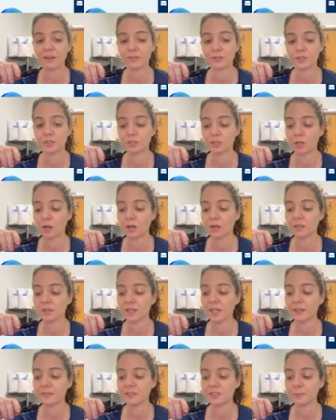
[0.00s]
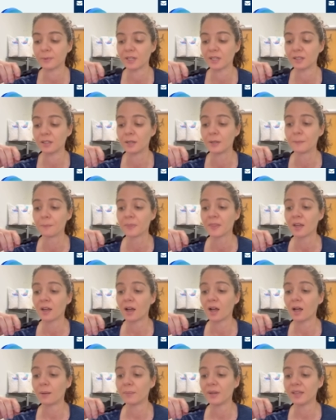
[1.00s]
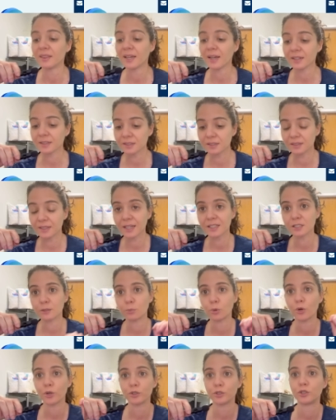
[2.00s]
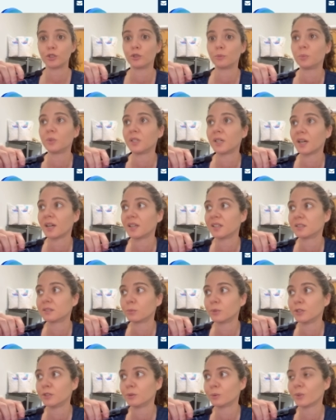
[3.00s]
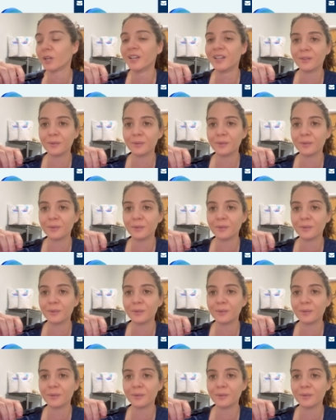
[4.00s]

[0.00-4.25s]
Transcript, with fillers: of Average Dog Lifespan?" Um, and that's that's important too because we